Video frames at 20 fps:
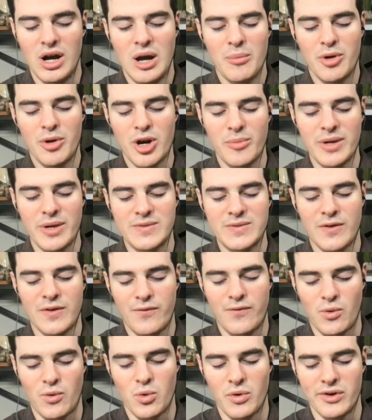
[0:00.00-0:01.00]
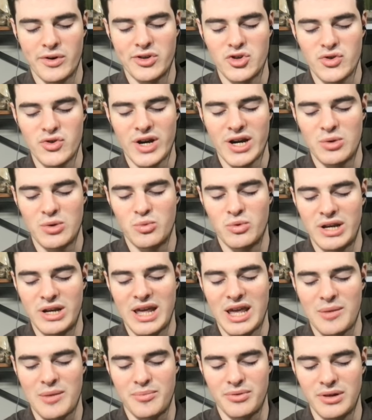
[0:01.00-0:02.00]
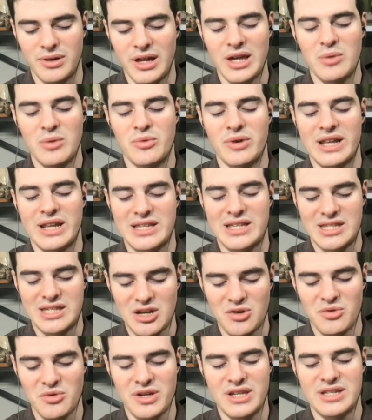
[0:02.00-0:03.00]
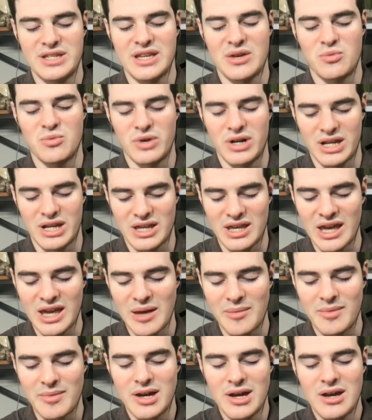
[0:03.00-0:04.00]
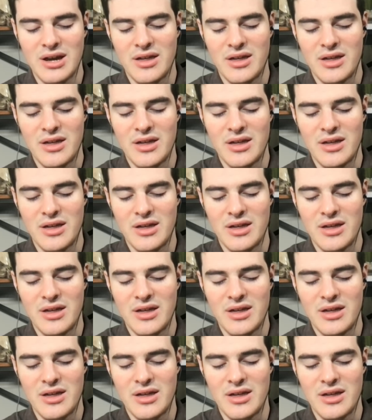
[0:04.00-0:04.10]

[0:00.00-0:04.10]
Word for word: put our best foot forward and try to win a play, win a series, and win a game.